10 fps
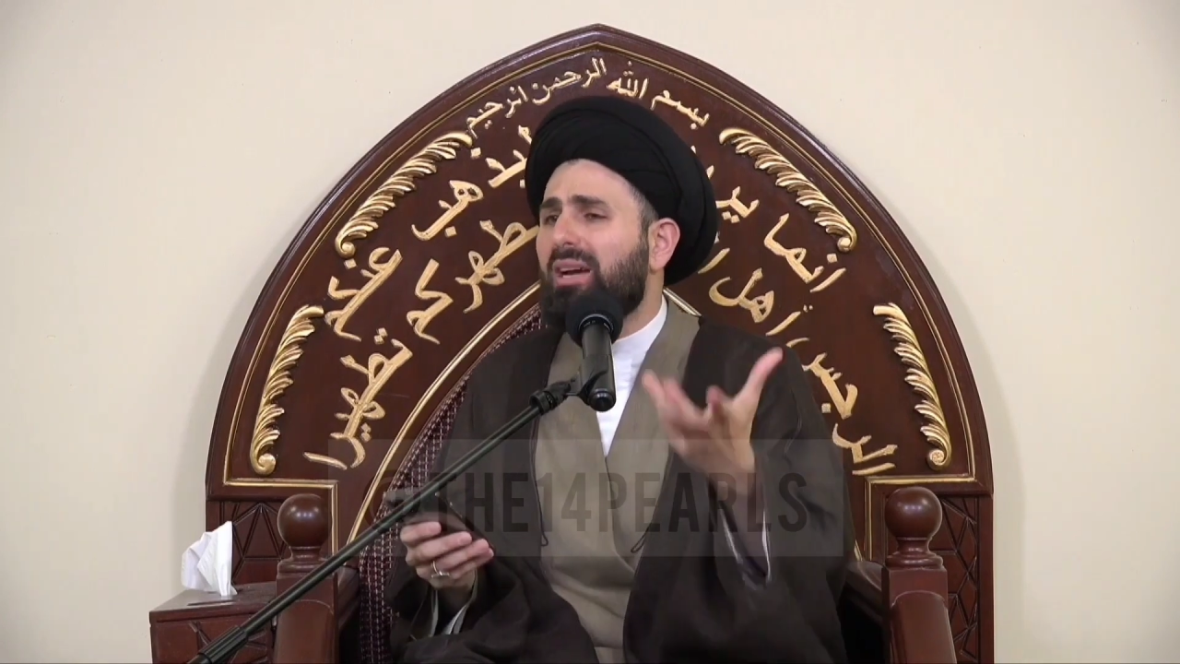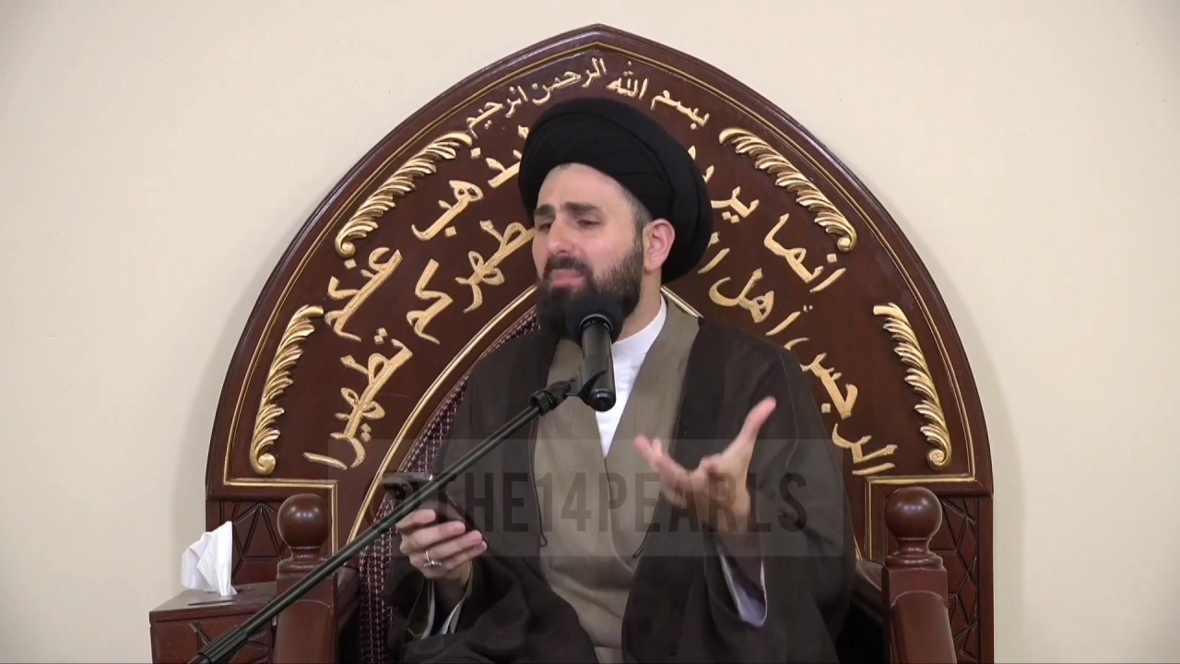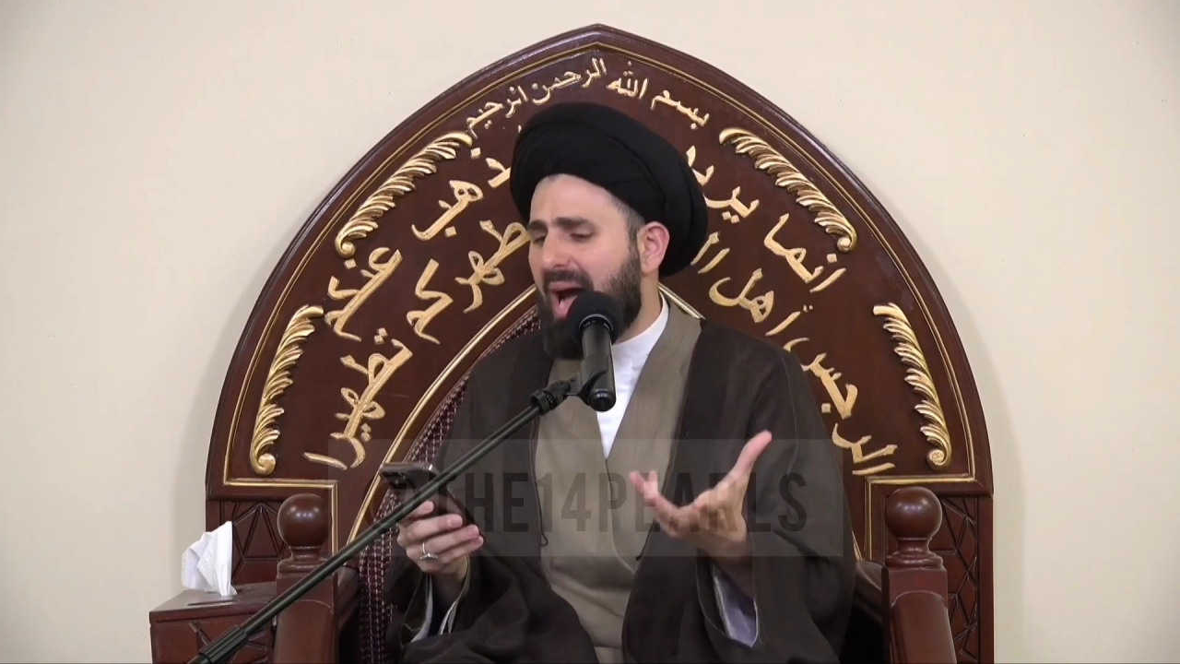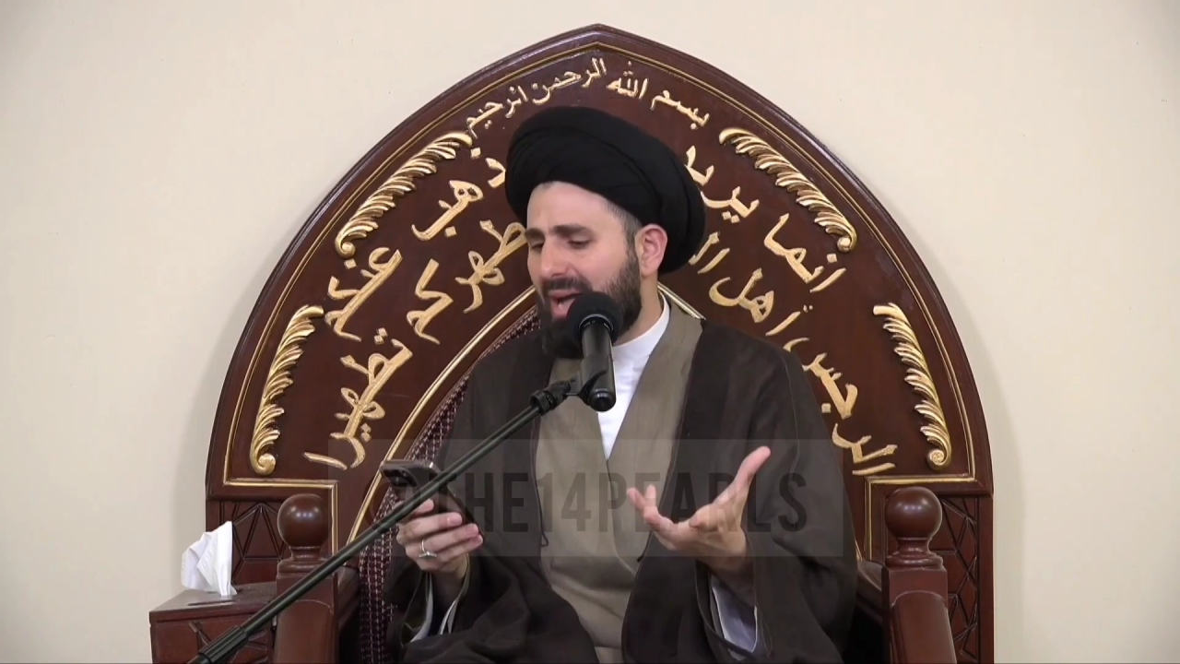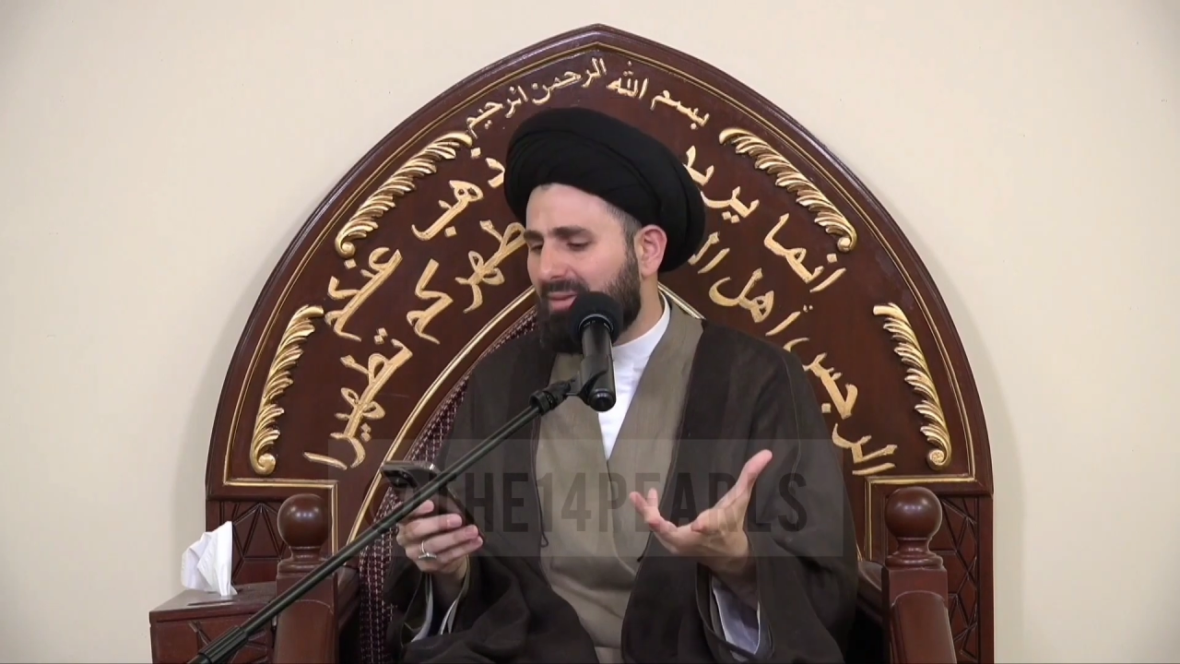
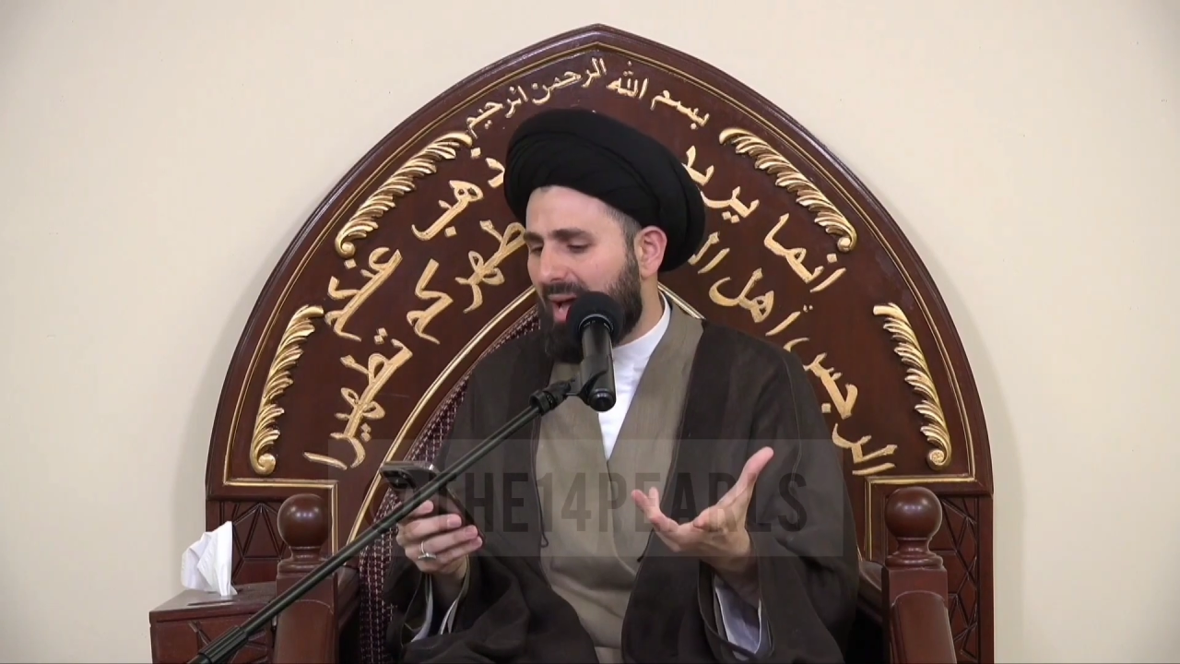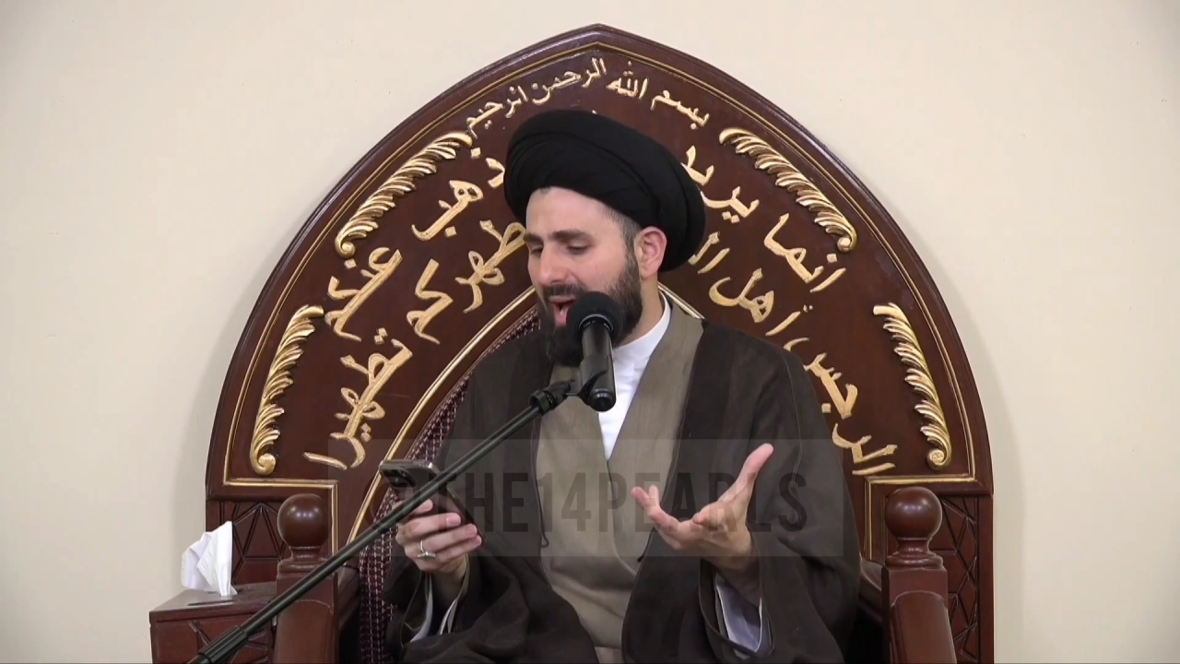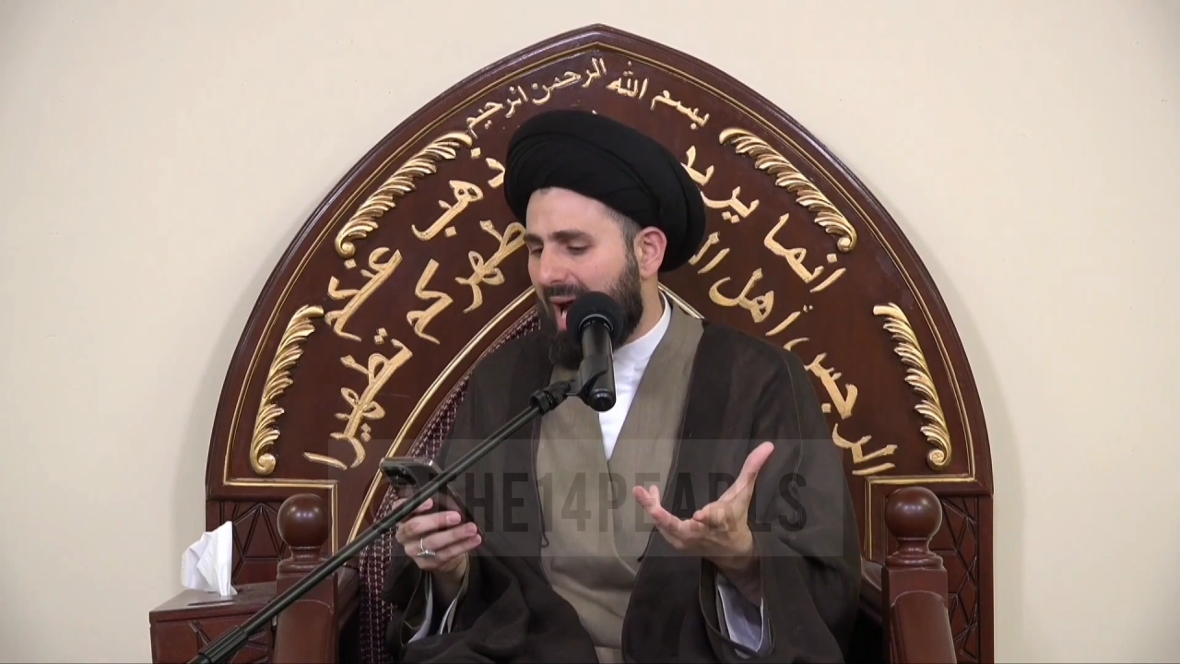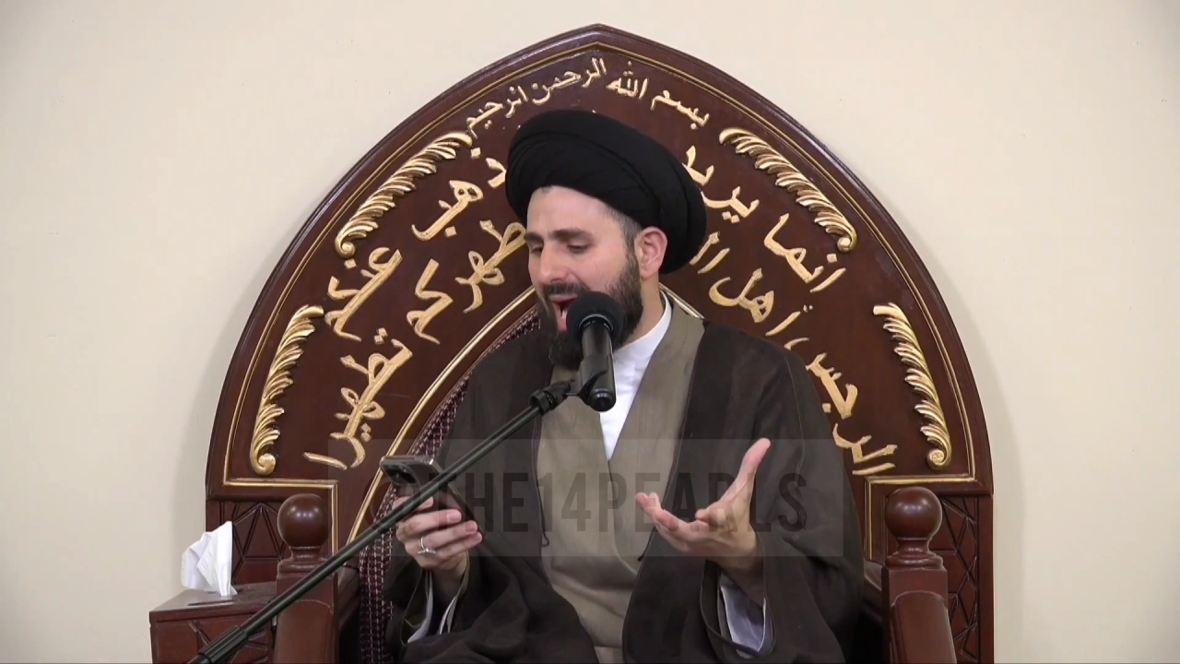'ibāda